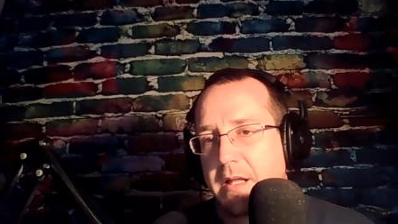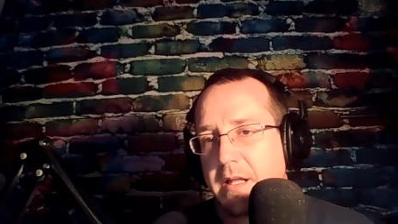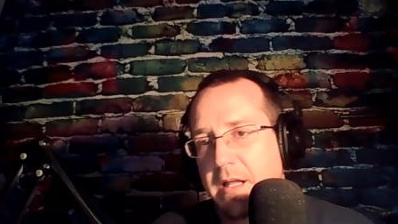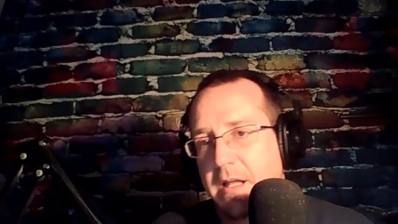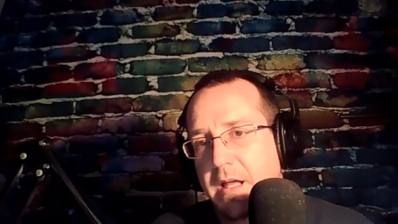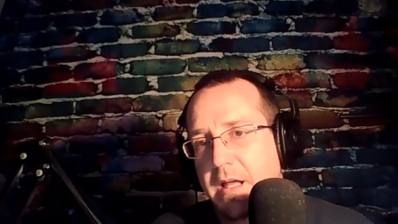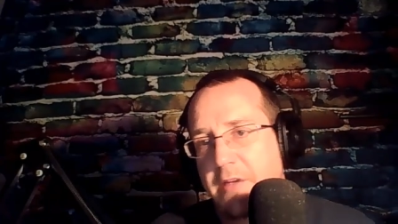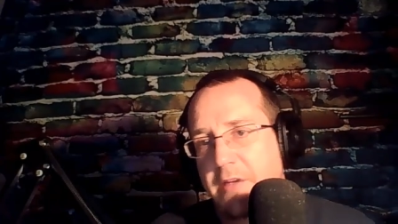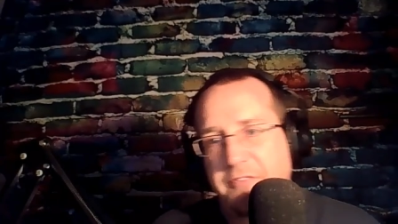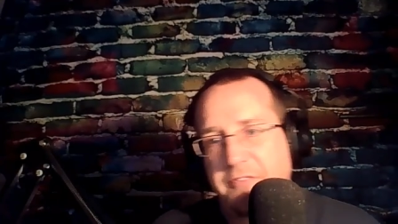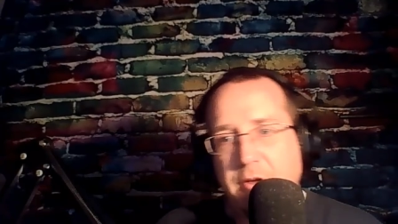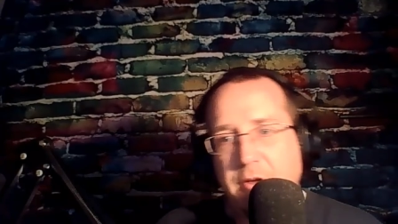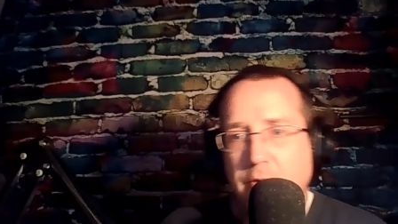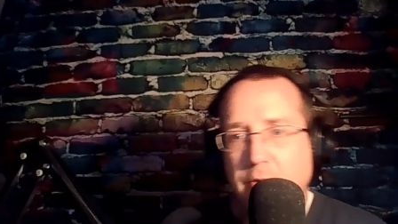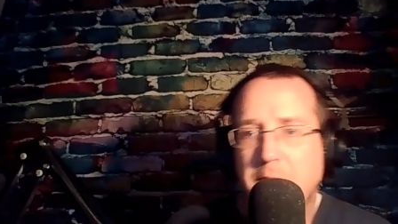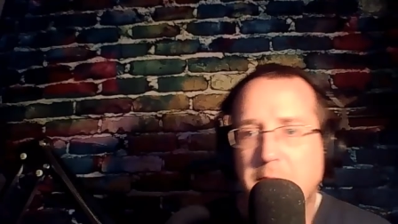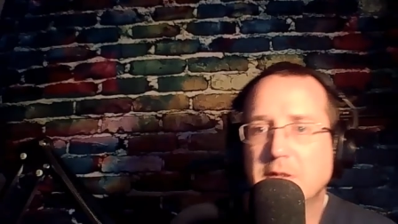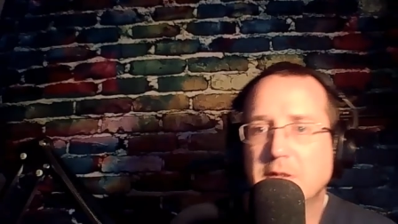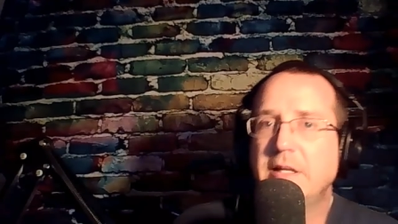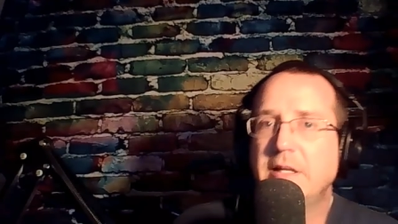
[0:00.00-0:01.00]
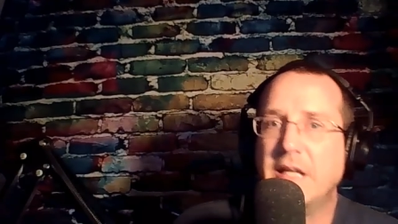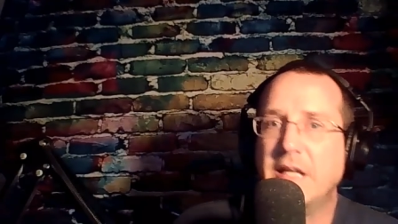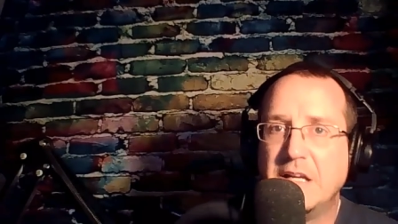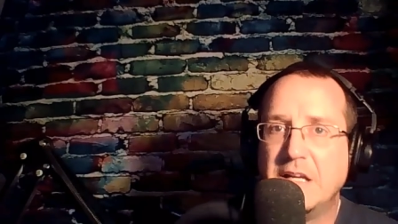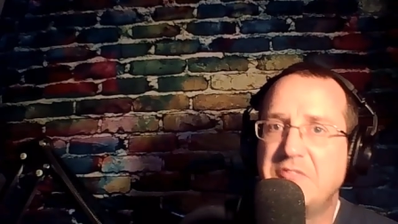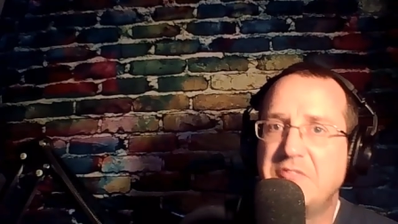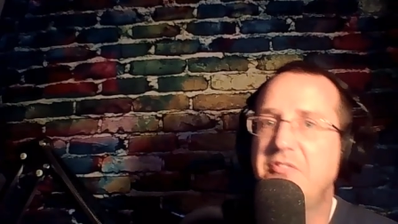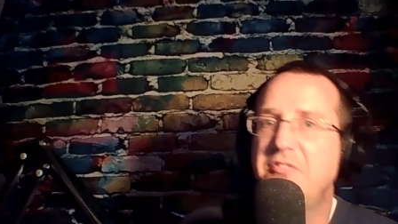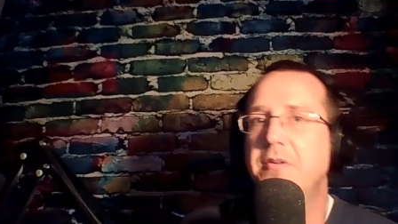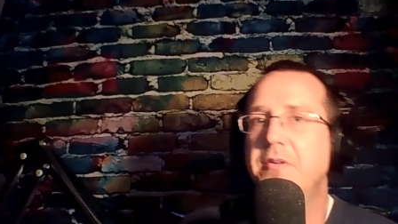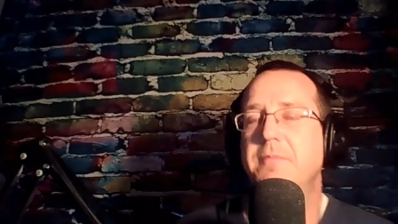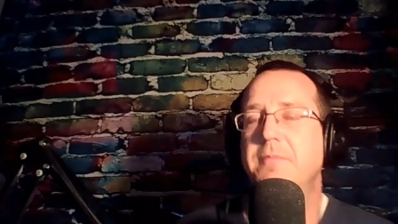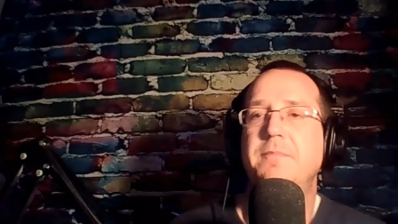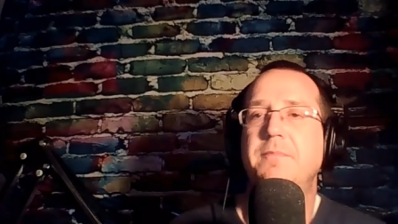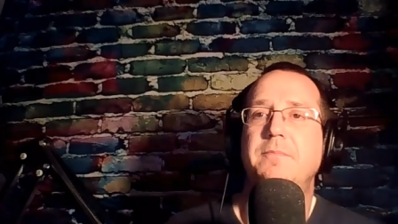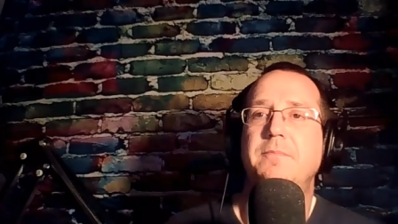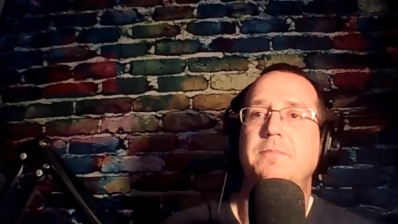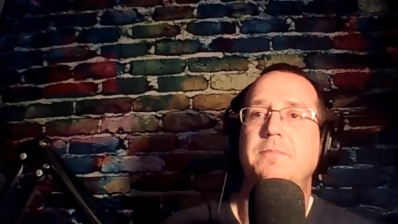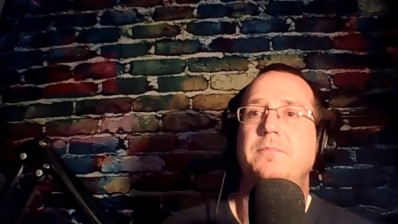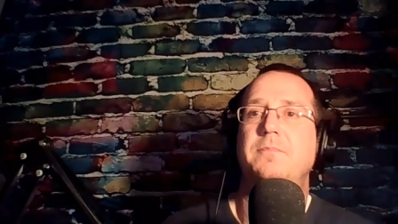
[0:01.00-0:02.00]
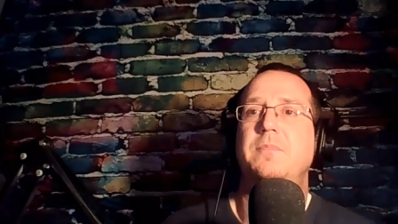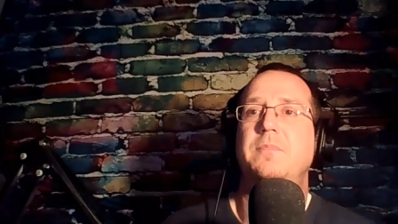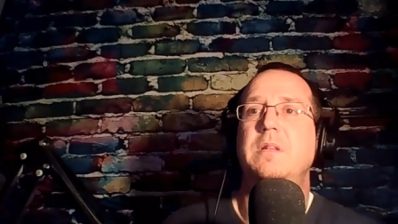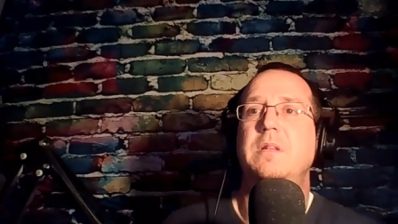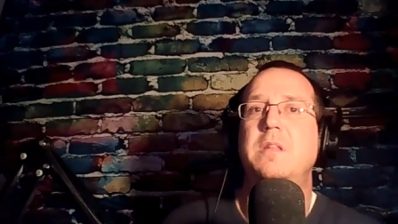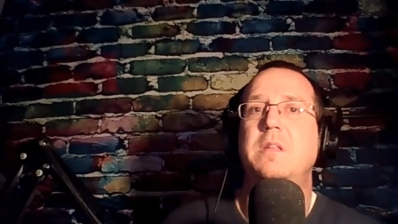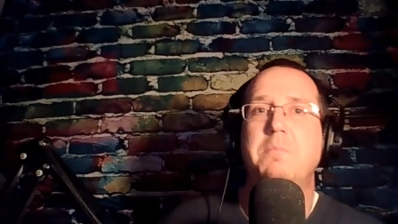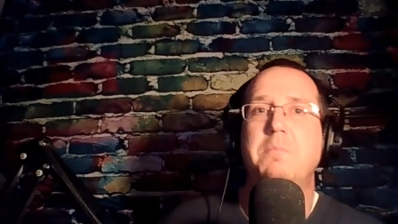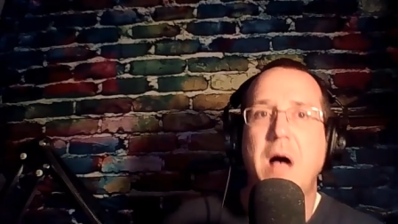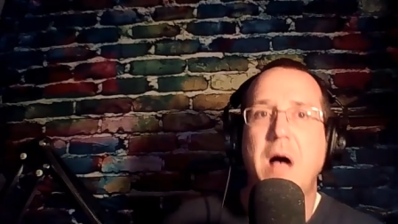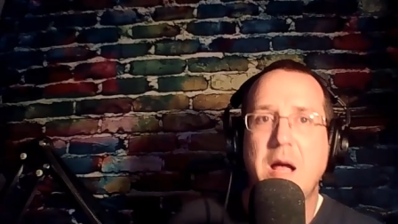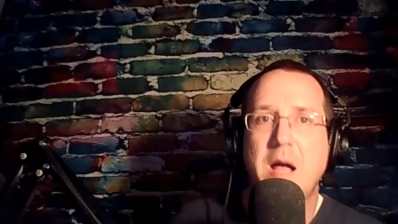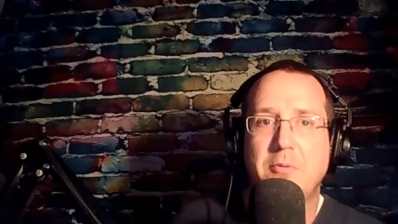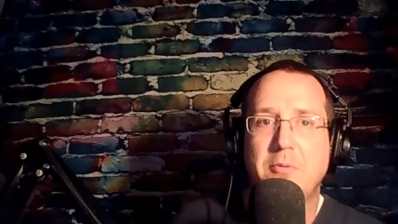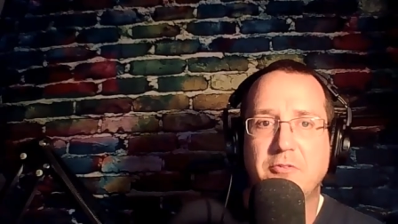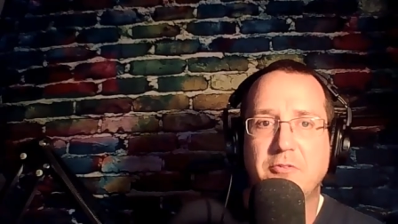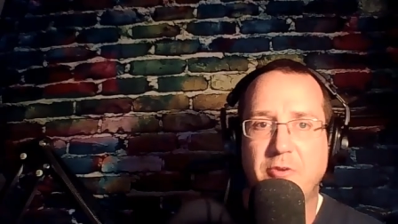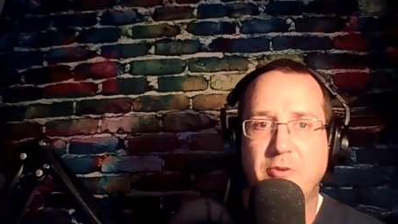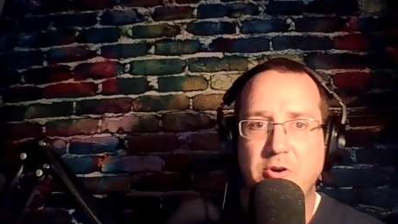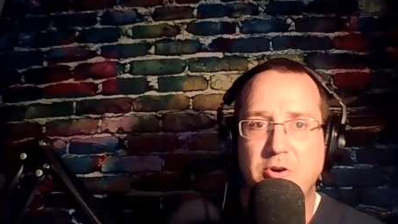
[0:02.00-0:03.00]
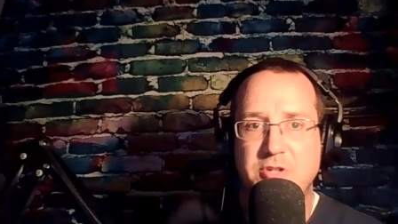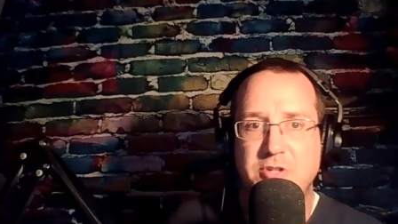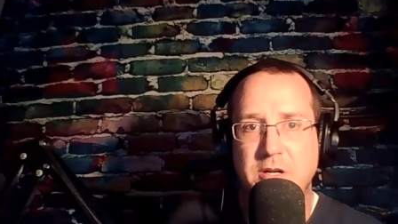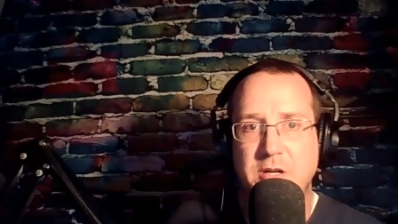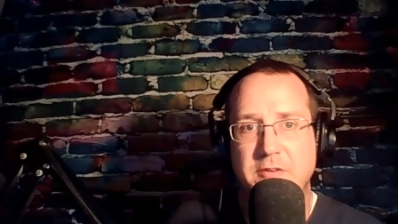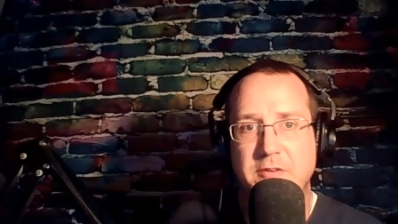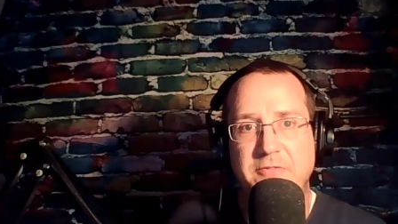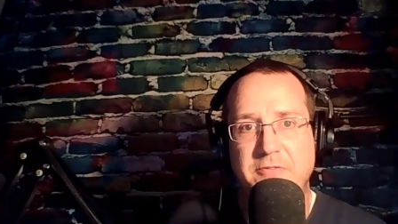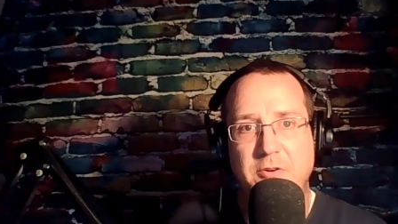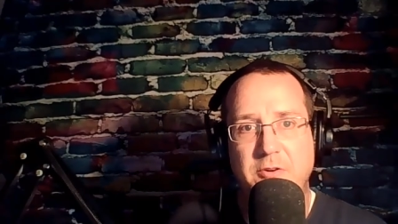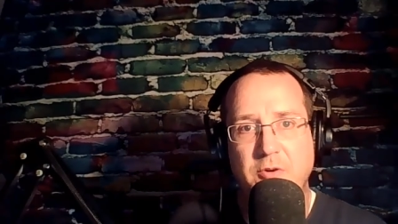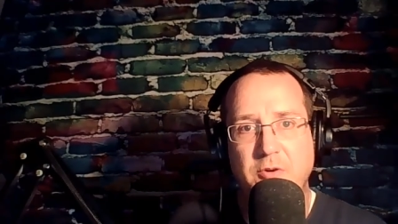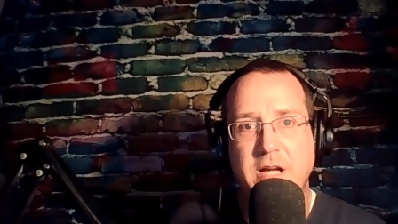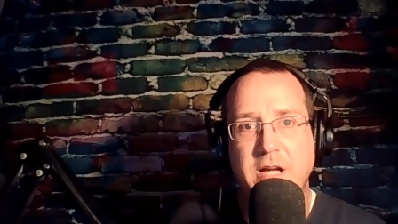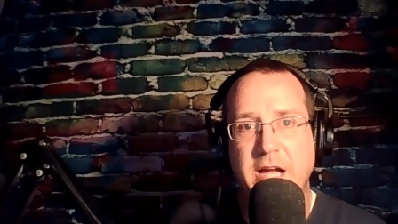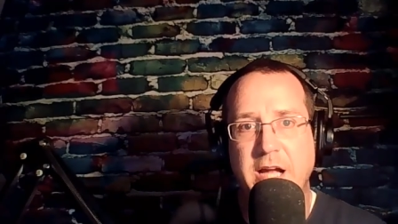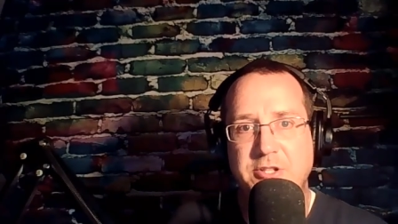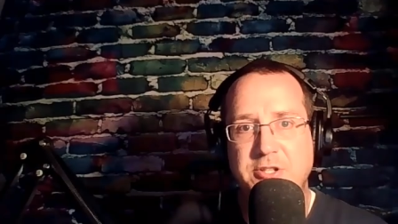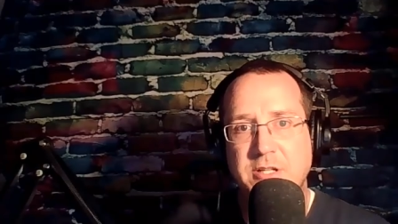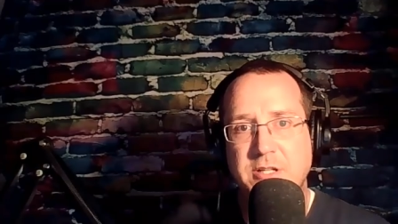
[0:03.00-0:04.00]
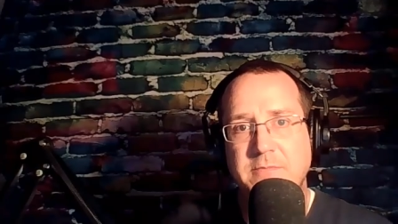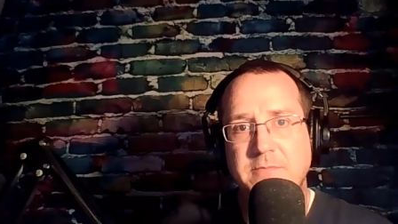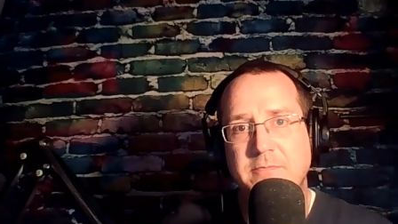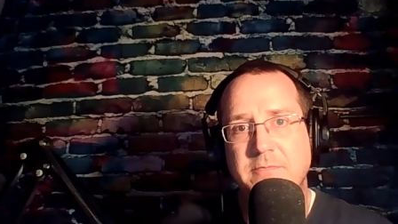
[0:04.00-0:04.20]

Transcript: If you believe the Bible version of creation,